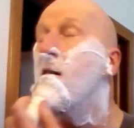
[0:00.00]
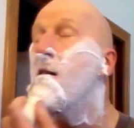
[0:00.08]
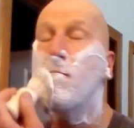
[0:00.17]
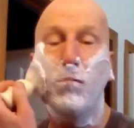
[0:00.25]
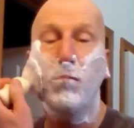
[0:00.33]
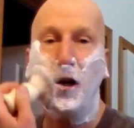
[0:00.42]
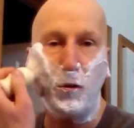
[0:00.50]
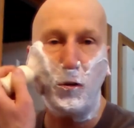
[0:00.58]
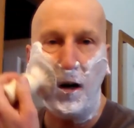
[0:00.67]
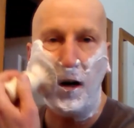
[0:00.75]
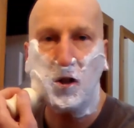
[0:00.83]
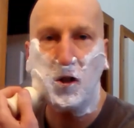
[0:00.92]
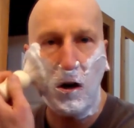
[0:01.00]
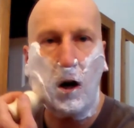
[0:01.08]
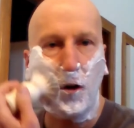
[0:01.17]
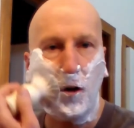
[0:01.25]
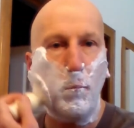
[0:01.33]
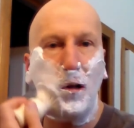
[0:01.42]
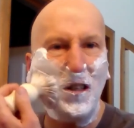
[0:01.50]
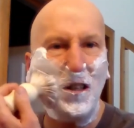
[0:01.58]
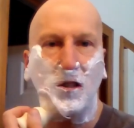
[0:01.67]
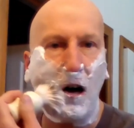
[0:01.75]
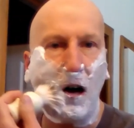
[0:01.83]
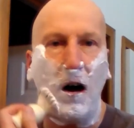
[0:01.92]
brush was. It's called the
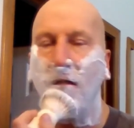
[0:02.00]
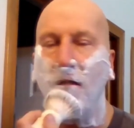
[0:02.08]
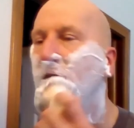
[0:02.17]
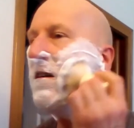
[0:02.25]
Plissoft.